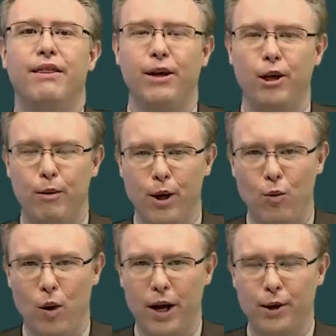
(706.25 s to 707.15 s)
Think about
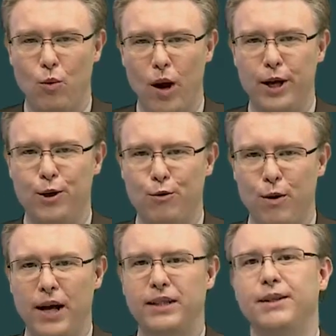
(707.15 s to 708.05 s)
while you, while you're
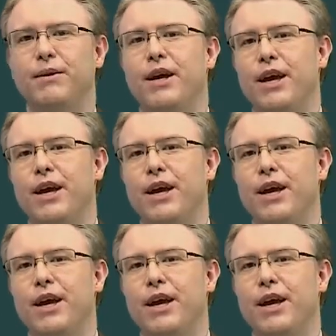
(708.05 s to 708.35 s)
writing,